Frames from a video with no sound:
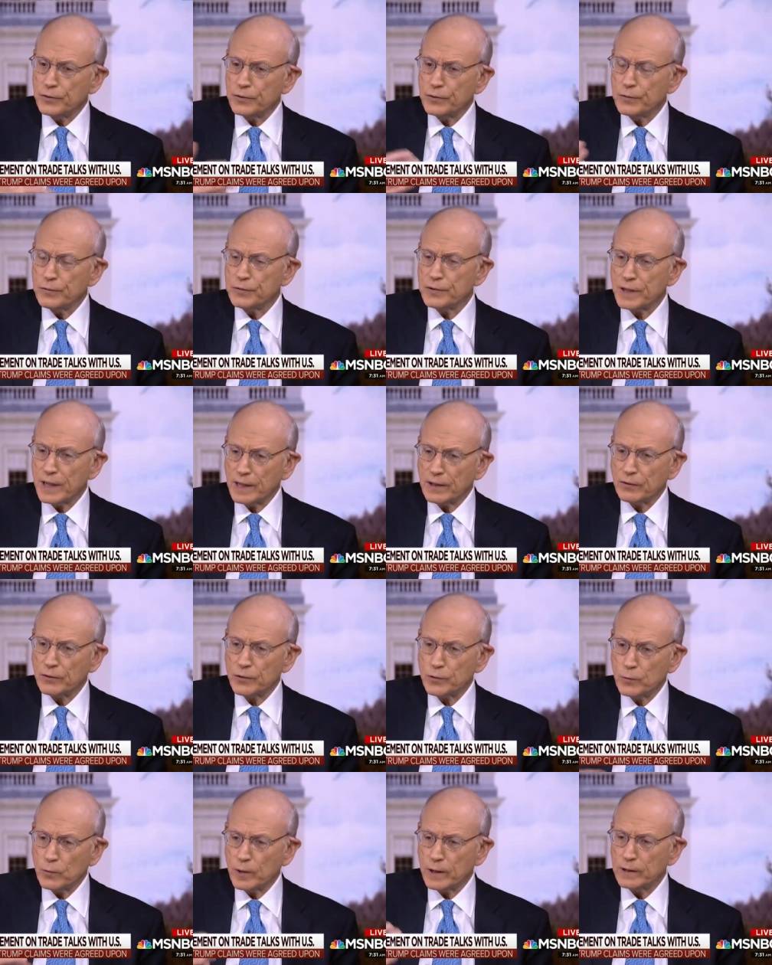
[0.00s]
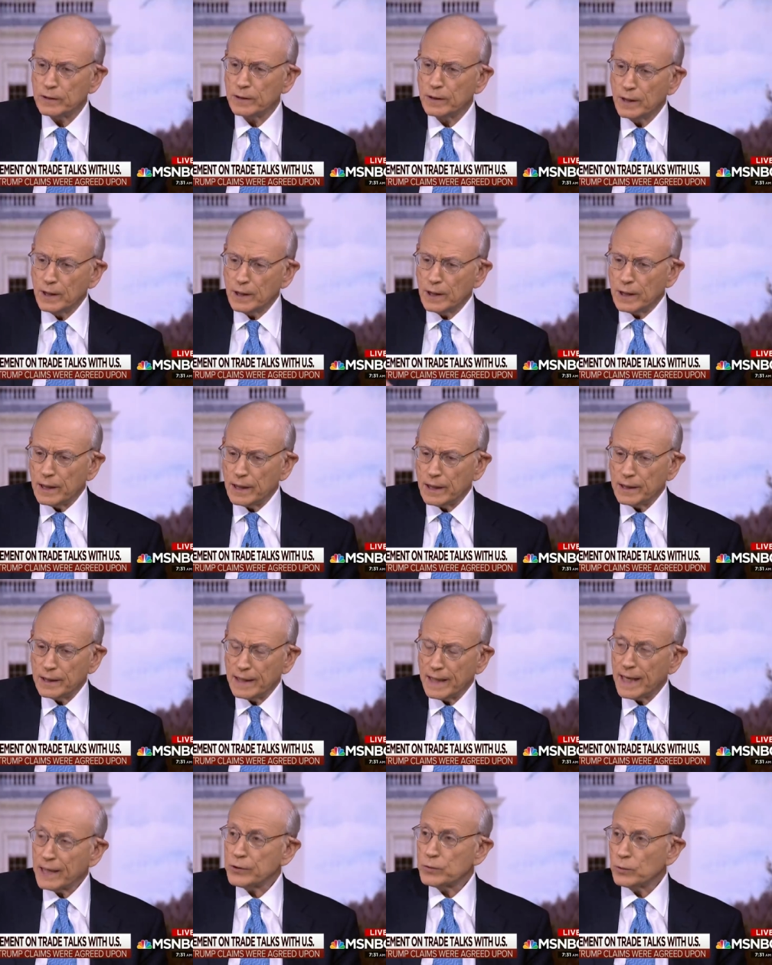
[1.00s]
two cycles, one in
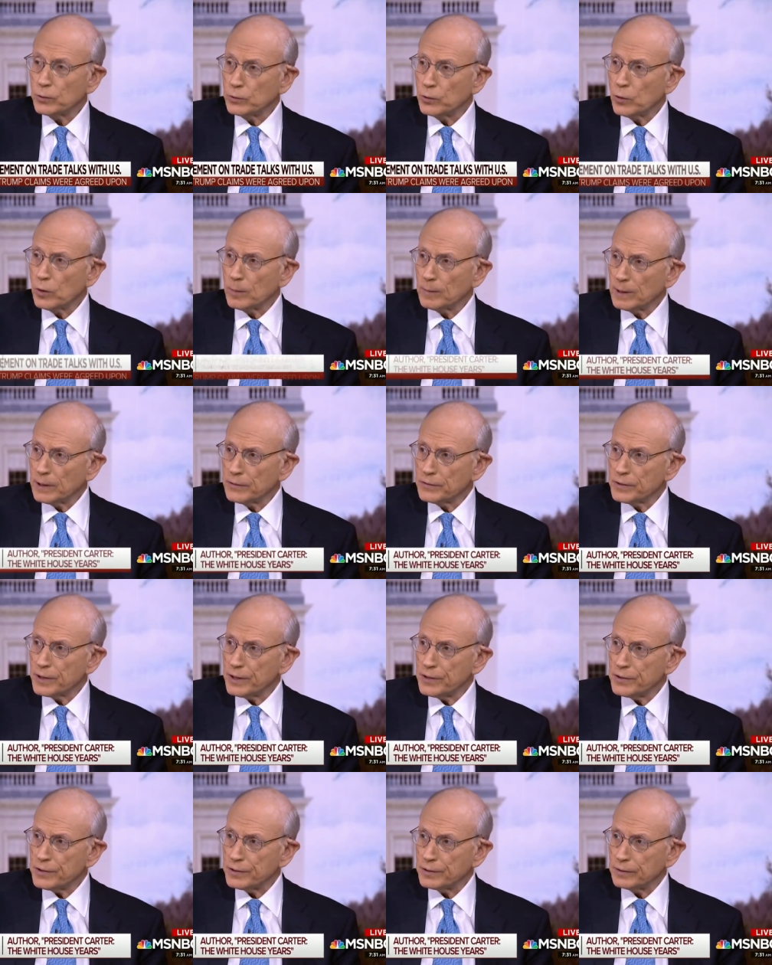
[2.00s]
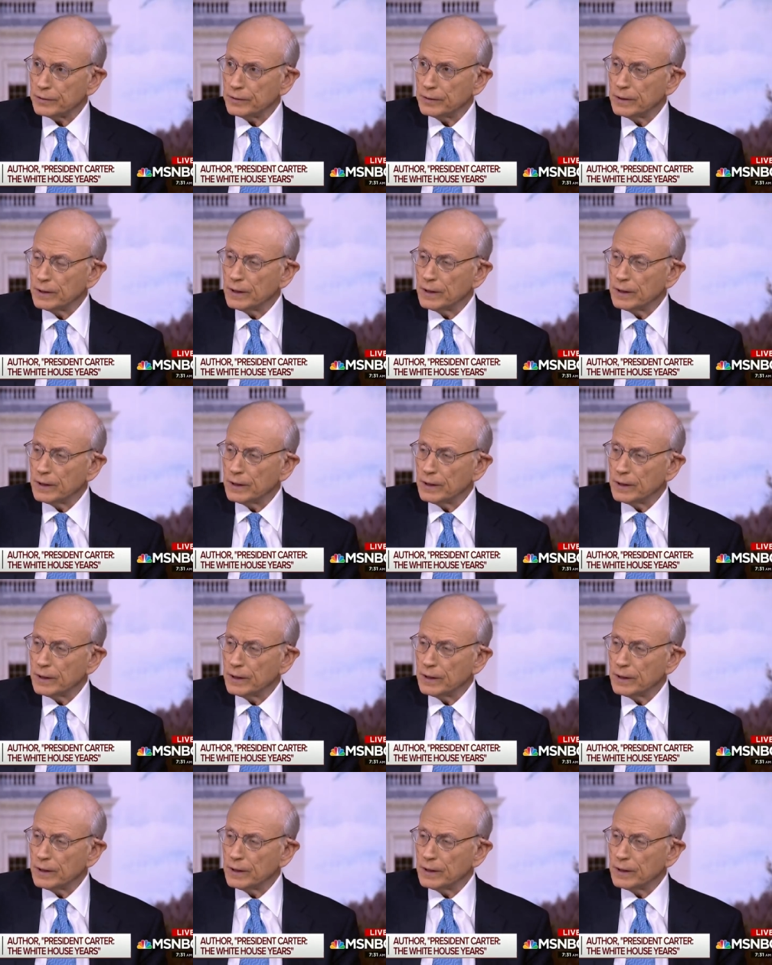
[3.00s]
the actual normalization